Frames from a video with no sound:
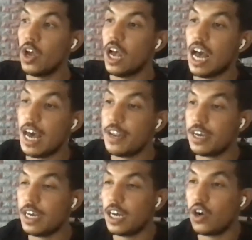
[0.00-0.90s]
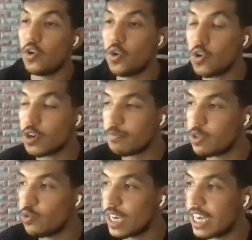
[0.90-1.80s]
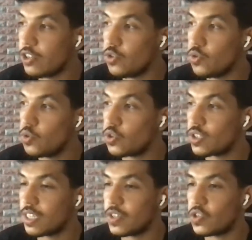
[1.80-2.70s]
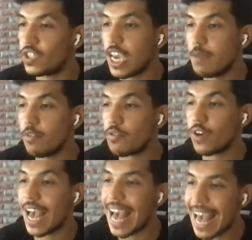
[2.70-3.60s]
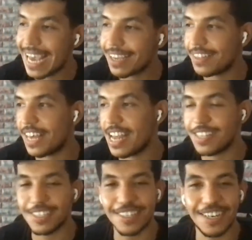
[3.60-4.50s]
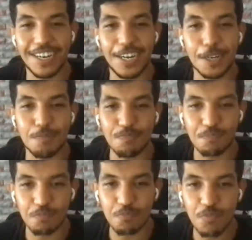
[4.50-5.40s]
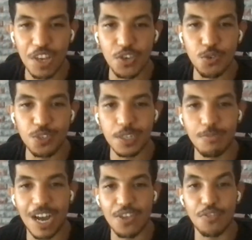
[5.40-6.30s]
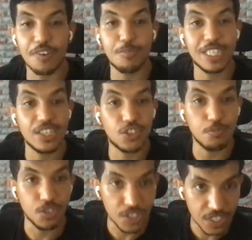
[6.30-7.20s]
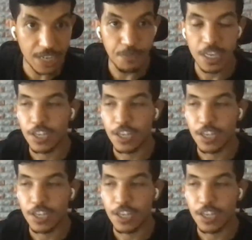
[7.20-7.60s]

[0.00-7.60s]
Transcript: And or you can use same of the hack that used by the Fabric 8 community.